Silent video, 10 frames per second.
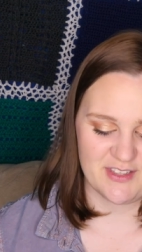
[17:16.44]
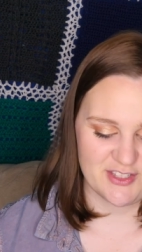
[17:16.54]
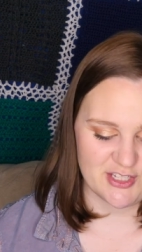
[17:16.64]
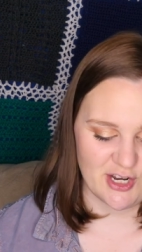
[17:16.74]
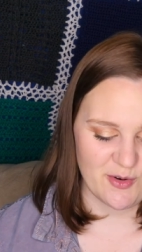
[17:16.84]

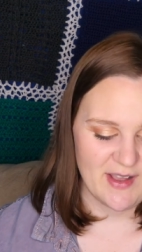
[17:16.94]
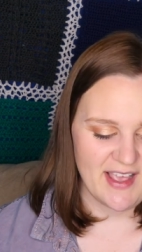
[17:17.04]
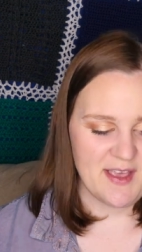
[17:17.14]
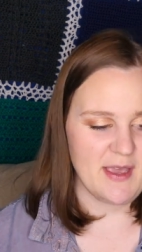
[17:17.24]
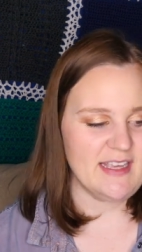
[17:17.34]
So
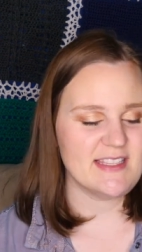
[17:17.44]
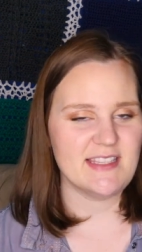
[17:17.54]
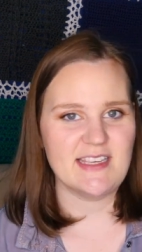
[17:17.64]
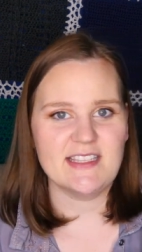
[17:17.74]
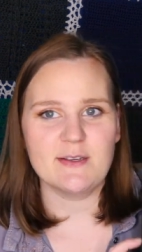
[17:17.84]
it's
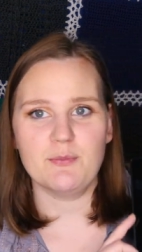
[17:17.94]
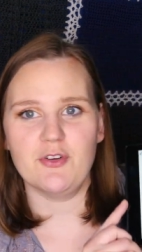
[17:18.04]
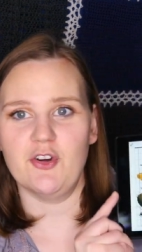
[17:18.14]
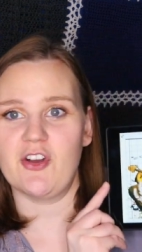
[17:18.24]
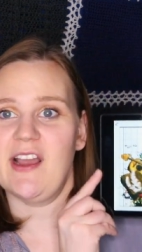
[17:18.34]
this
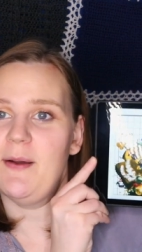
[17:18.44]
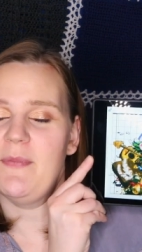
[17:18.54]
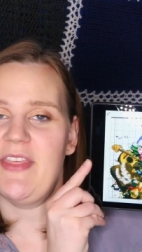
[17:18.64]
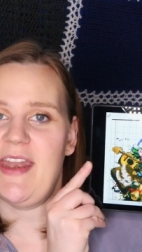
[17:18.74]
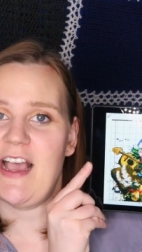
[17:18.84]

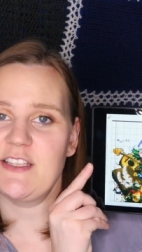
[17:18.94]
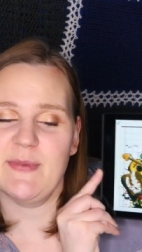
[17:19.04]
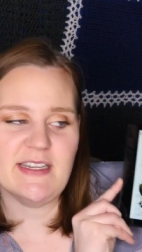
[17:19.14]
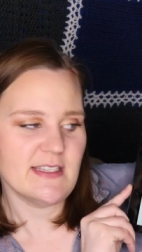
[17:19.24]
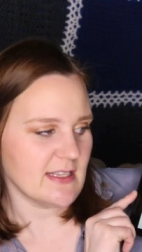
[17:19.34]
program that has
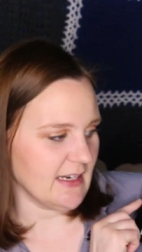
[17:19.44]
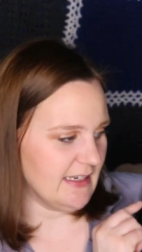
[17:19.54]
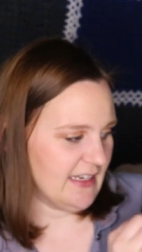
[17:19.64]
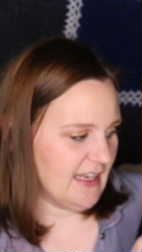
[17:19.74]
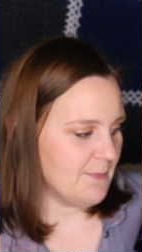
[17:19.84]
my
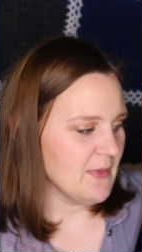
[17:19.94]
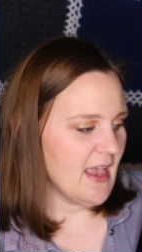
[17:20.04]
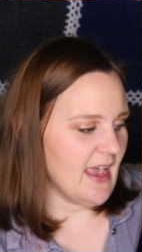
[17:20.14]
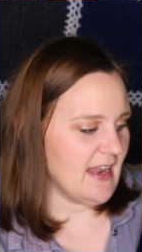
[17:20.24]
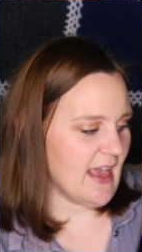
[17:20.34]
design in it
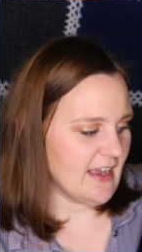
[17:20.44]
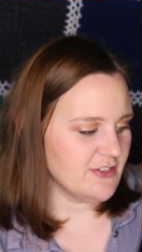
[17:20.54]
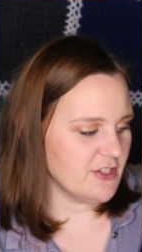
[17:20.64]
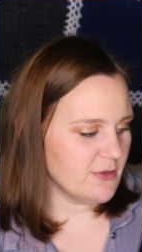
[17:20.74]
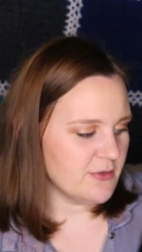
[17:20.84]
and
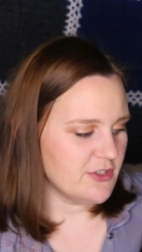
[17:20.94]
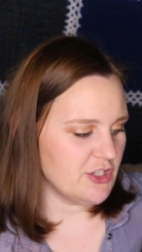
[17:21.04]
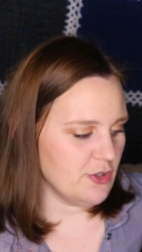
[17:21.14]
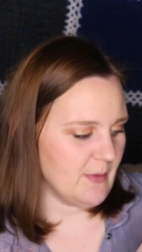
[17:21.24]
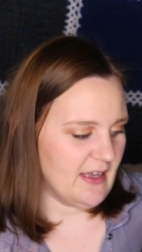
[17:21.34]
as you
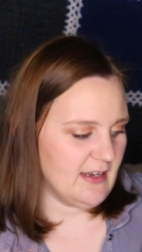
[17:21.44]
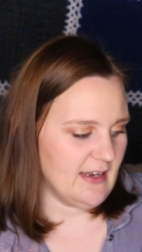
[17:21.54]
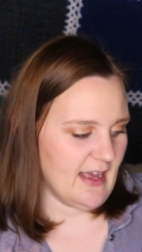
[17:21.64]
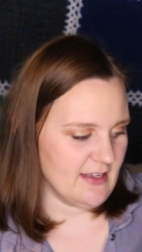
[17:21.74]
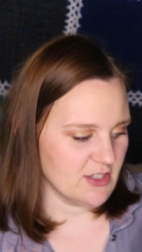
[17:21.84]
zoom in
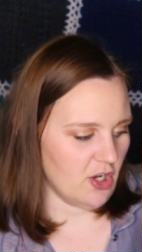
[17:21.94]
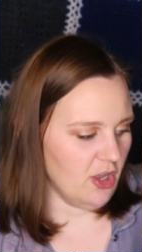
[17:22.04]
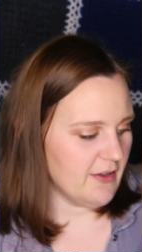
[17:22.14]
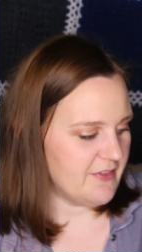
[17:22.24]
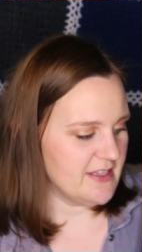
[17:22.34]
it has
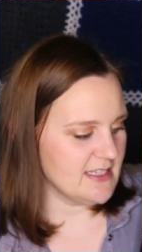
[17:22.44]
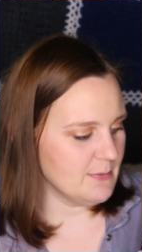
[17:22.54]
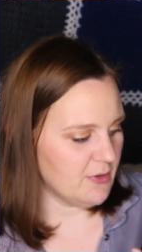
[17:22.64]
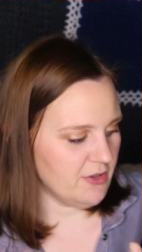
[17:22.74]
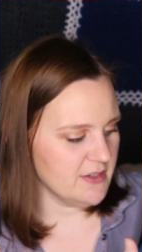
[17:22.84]
all of the
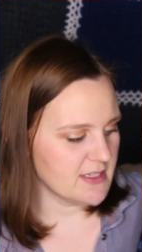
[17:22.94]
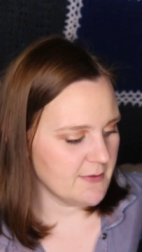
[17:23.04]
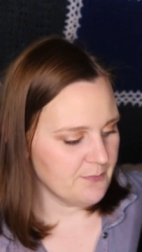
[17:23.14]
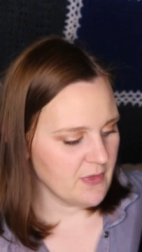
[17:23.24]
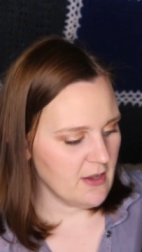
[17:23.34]
symbols
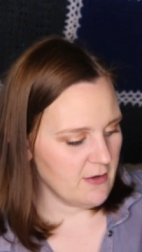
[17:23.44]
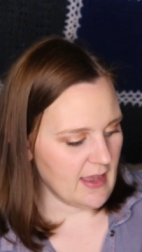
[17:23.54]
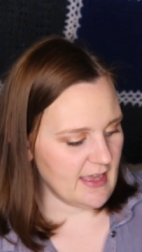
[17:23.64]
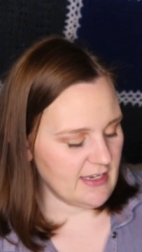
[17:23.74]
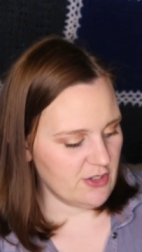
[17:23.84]

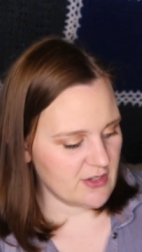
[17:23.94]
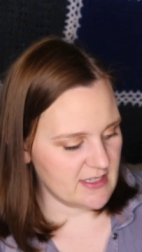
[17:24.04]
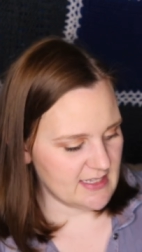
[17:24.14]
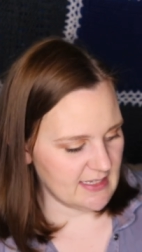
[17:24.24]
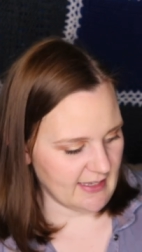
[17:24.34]
and you
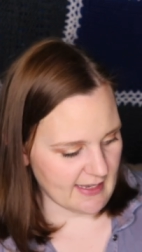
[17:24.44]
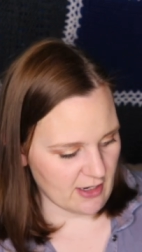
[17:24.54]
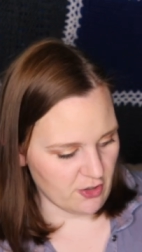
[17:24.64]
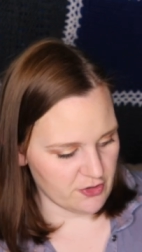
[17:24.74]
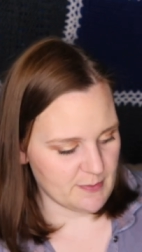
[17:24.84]
can see like
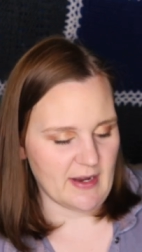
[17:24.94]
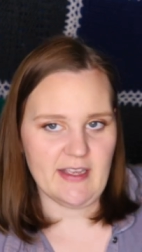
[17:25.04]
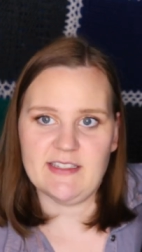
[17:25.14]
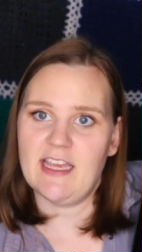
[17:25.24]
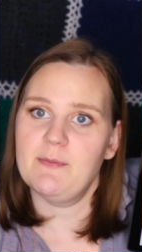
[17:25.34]
it goes
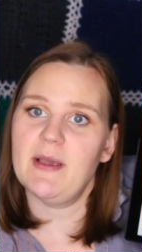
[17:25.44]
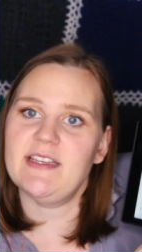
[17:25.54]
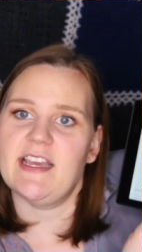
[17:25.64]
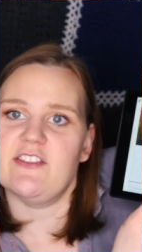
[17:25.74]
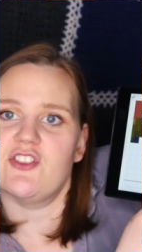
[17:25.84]
by 10 by
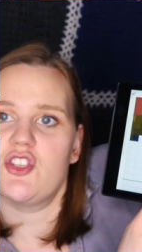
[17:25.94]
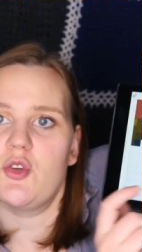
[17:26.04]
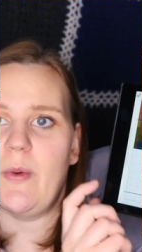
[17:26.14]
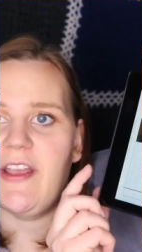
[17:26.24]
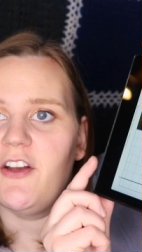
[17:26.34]
10
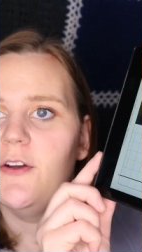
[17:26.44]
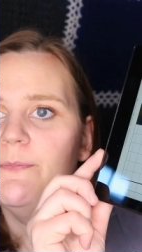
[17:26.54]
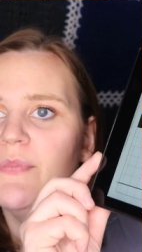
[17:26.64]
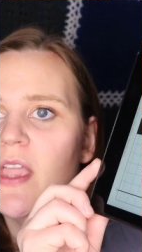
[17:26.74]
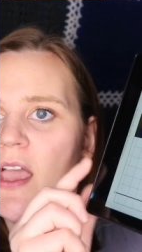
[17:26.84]
square